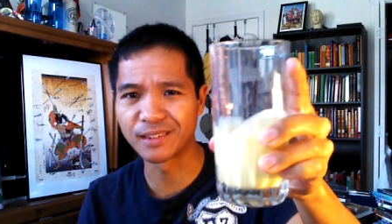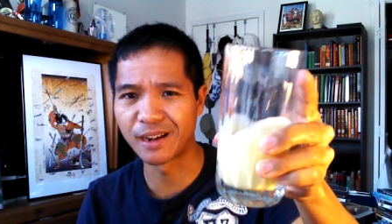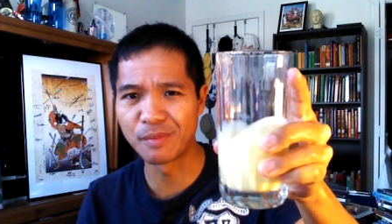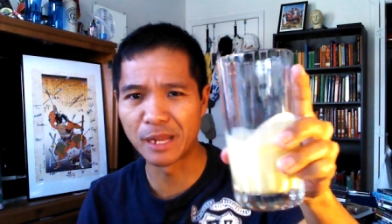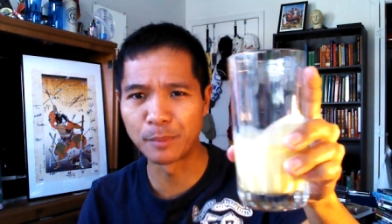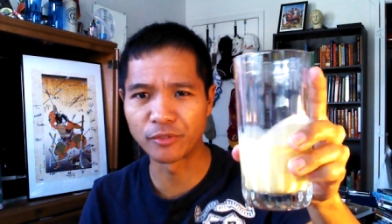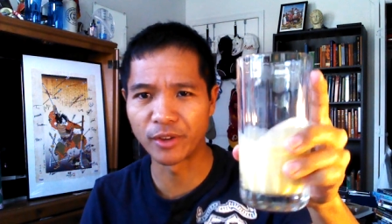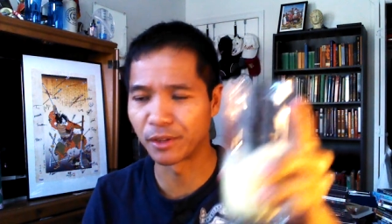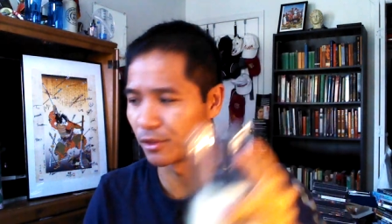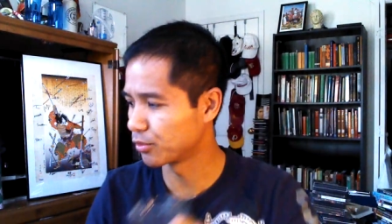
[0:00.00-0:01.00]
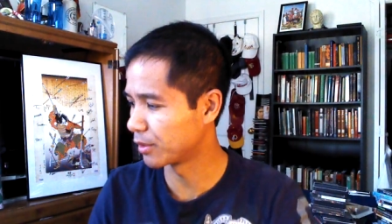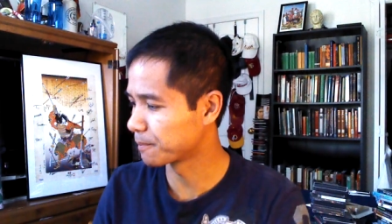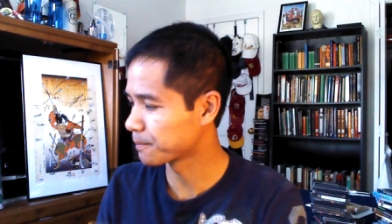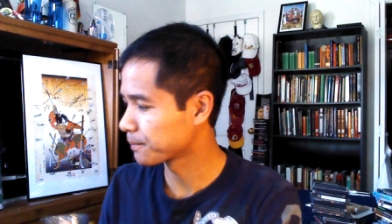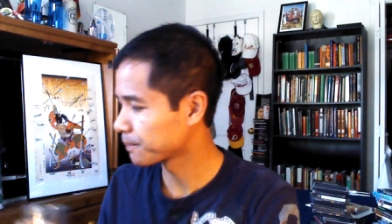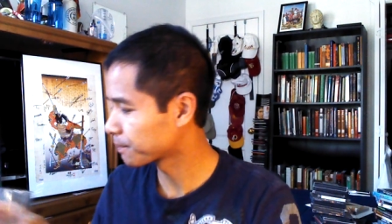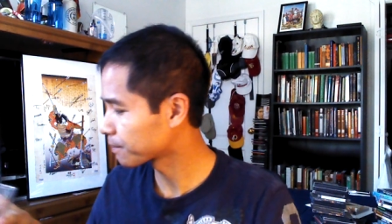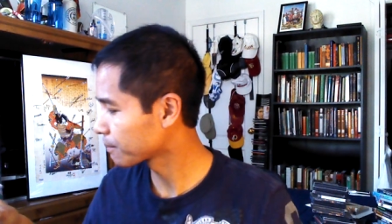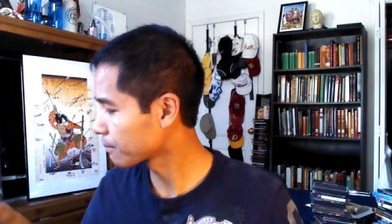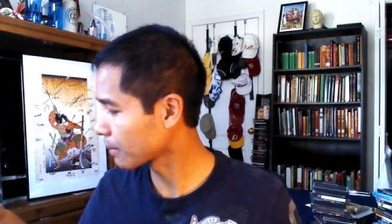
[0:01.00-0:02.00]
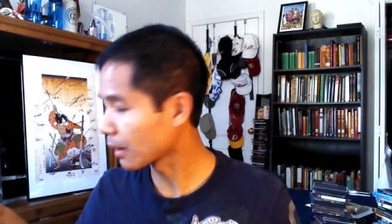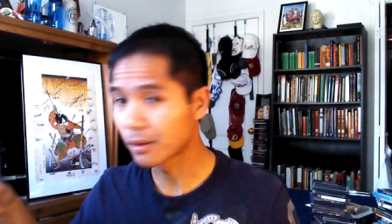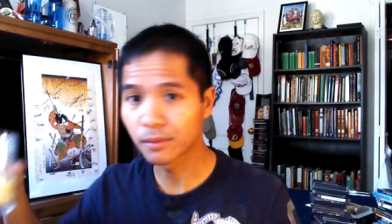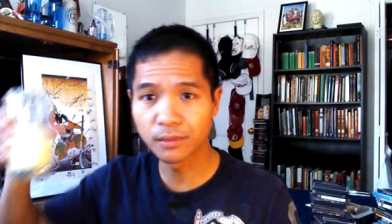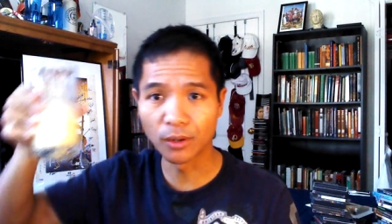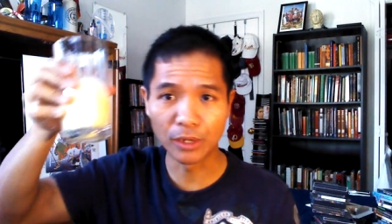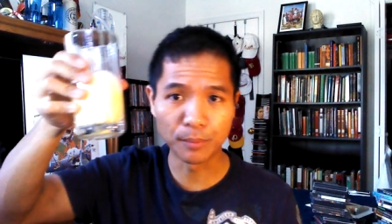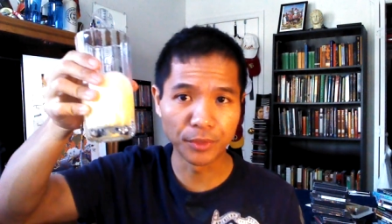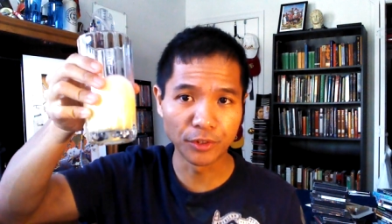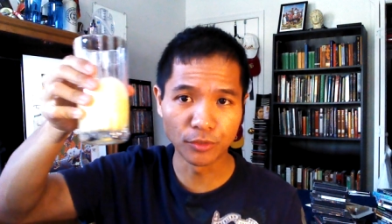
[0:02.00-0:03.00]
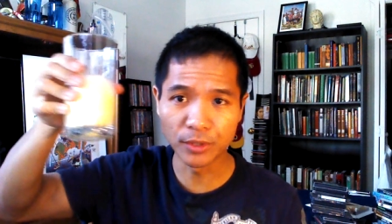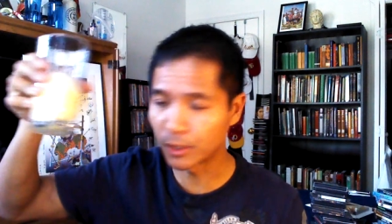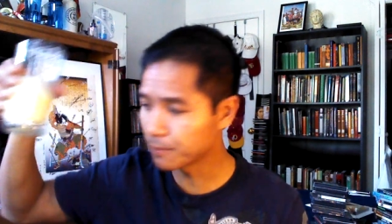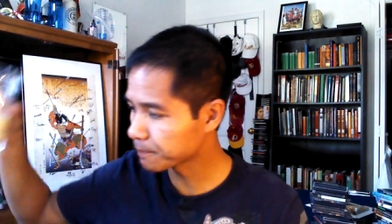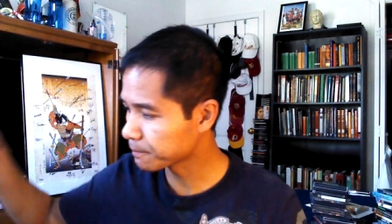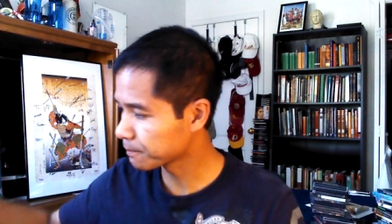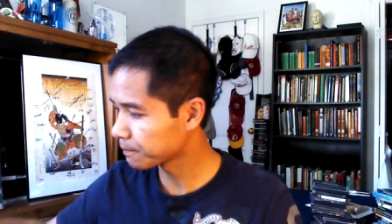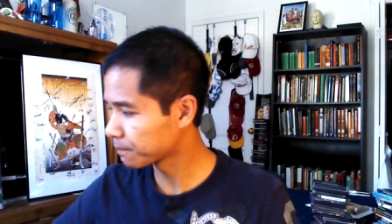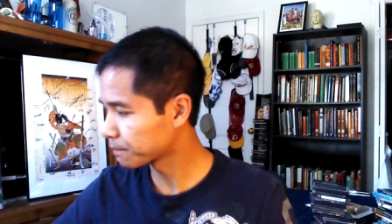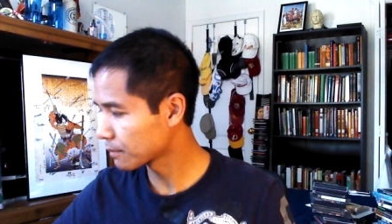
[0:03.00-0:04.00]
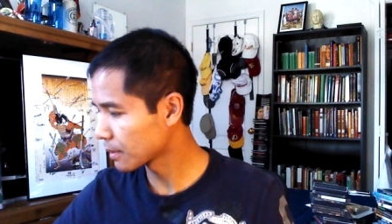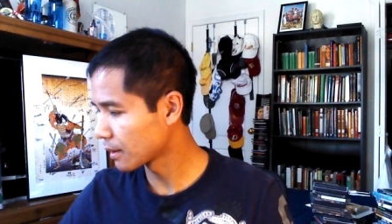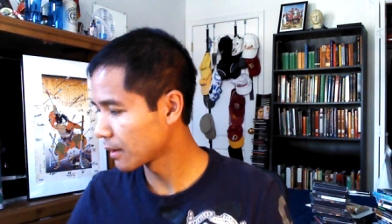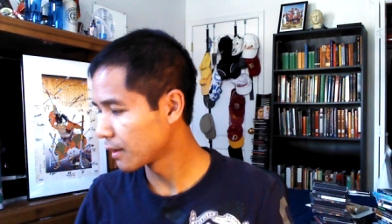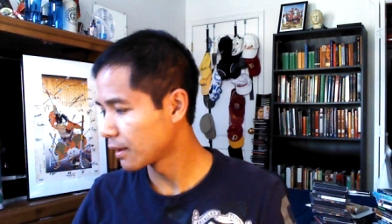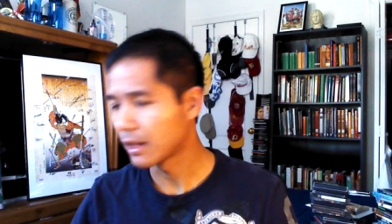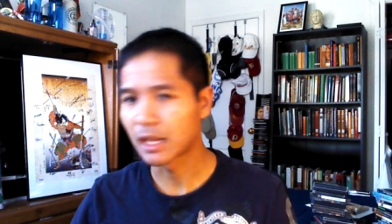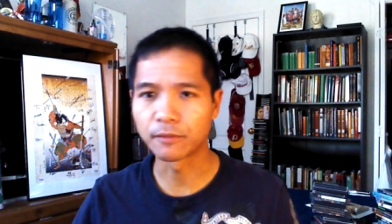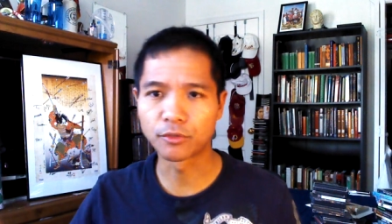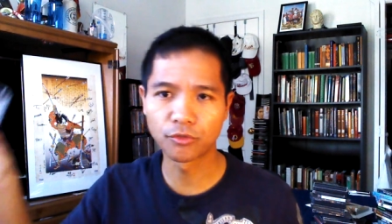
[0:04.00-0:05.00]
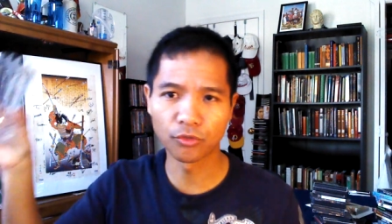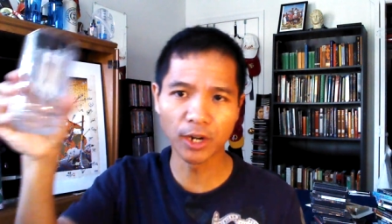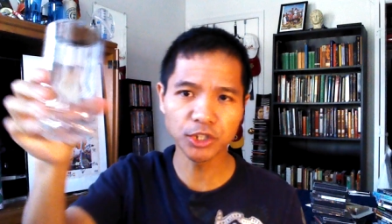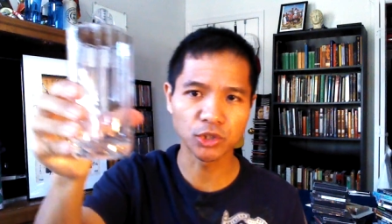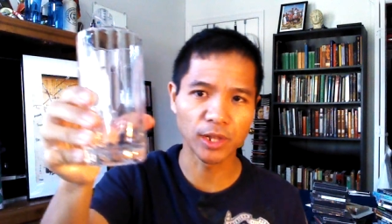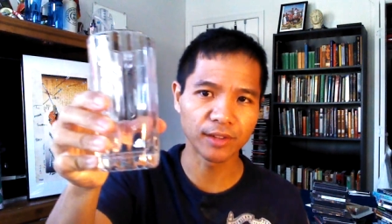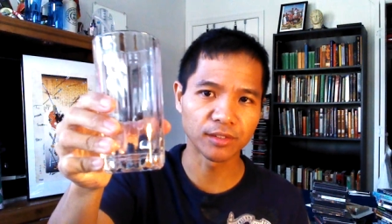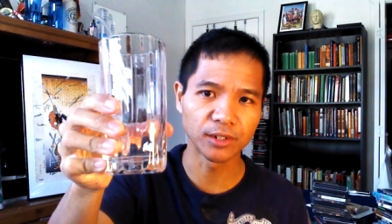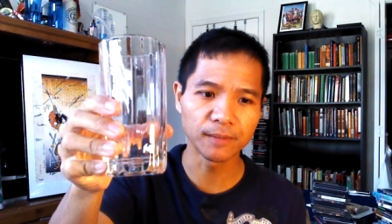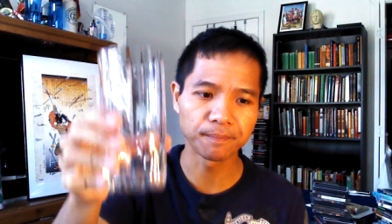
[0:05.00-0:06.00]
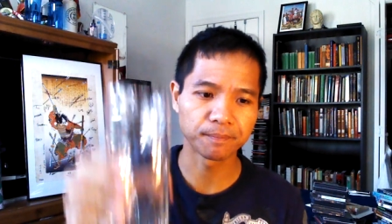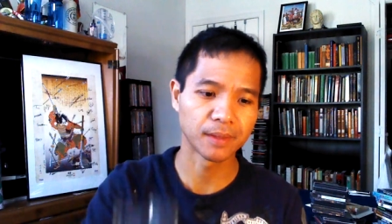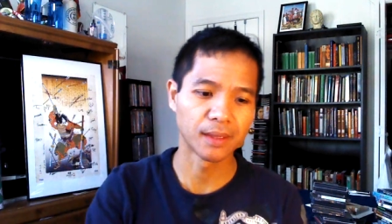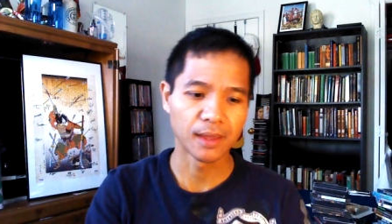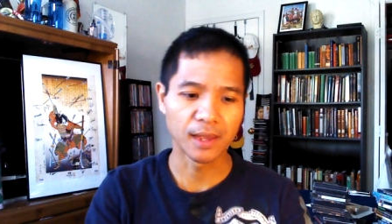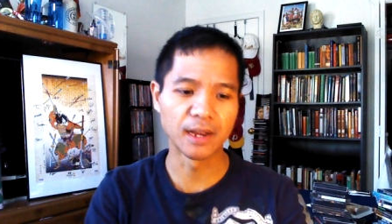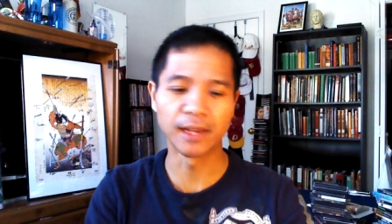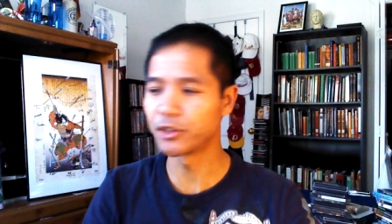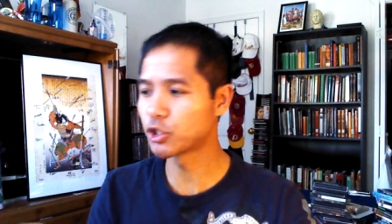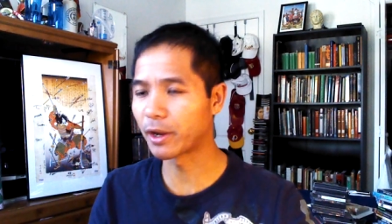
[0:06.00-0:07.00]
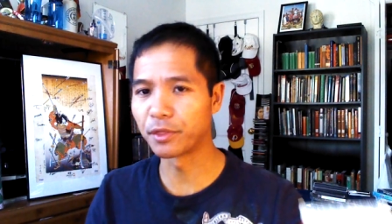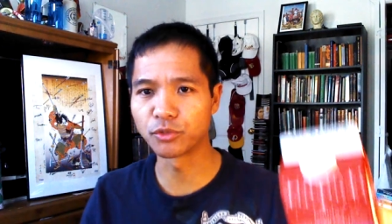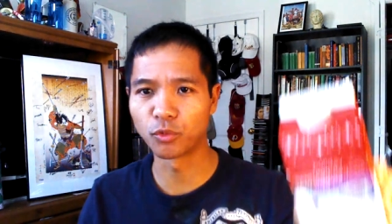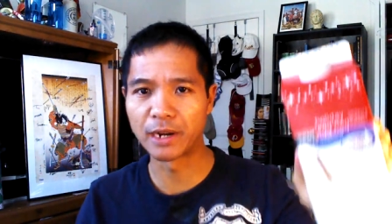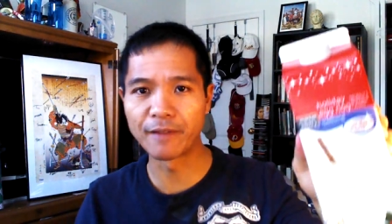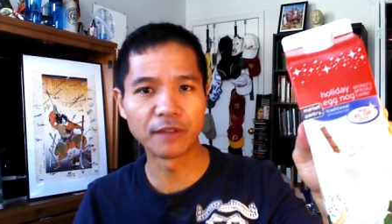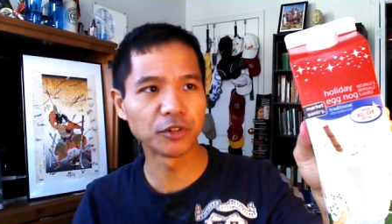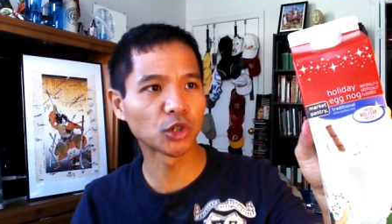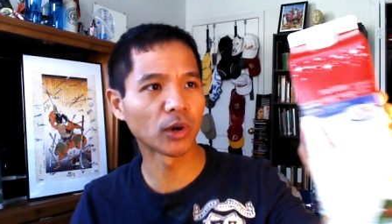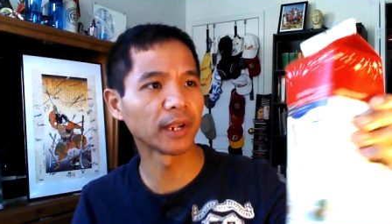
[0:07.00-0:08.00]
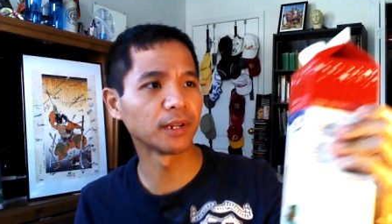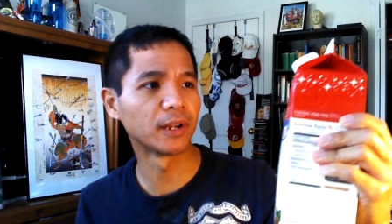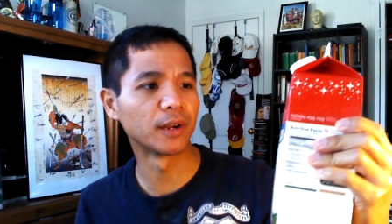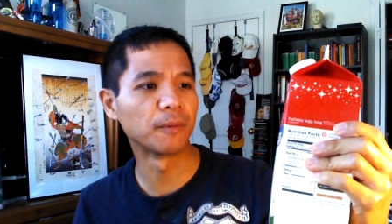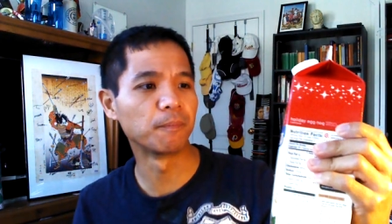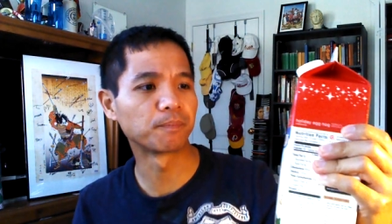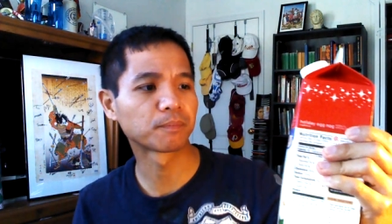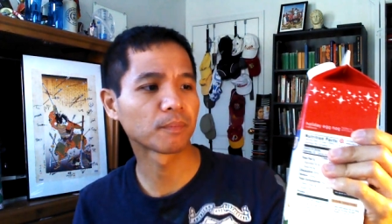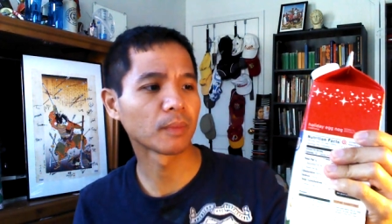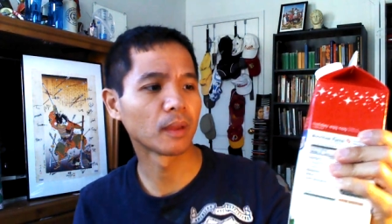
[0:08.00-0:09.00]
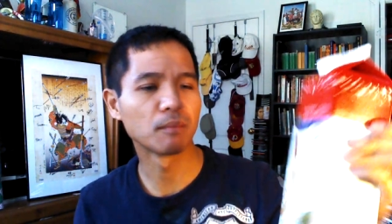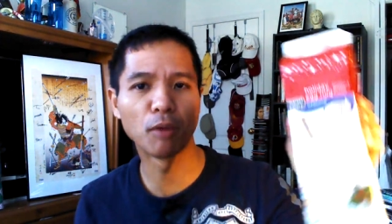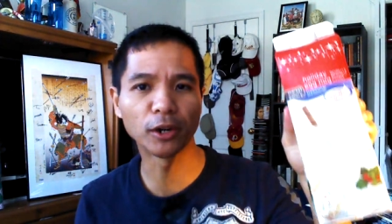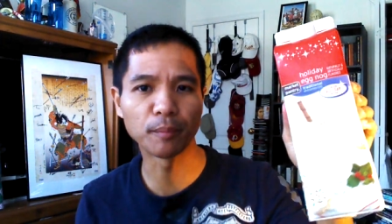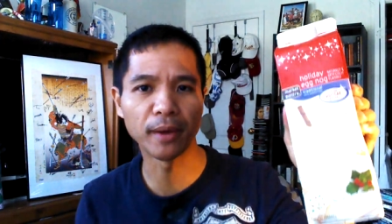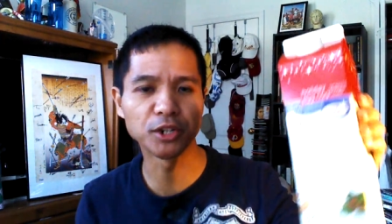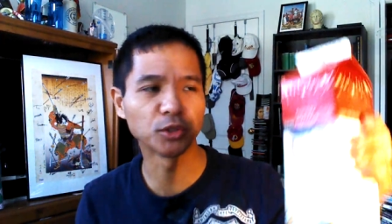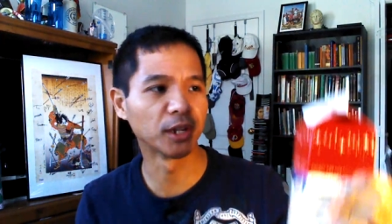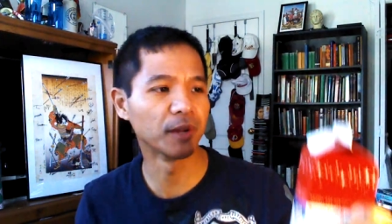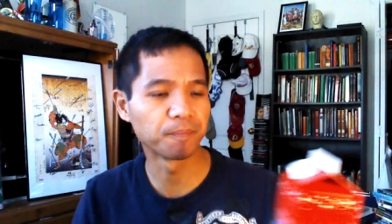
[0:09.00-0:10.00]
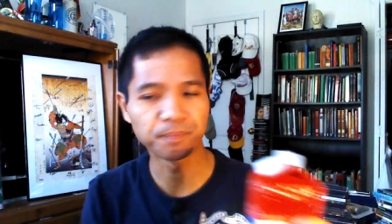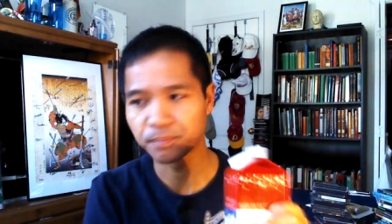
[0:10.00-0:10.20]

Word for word: Now, I'm not a big fan of this one. So, I'm going to put this over here. I have a fresh glass here. And I'm going to try this one. I've never tried um, Market Pantry yet.